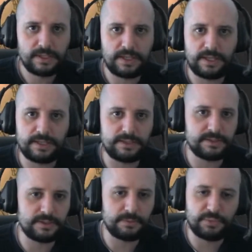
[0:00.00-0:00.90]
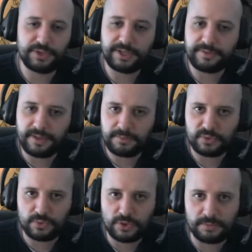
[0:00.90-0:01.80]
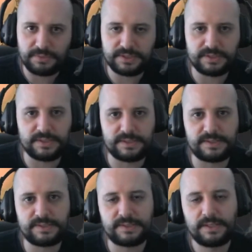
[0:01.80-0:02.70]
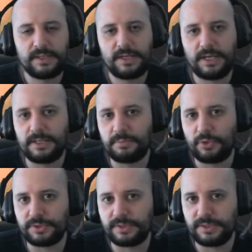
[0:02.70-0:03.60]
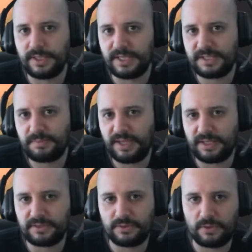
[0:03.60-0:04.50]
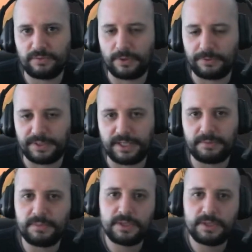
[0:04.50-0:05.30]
and bringing them to combat is an important aspect of our game.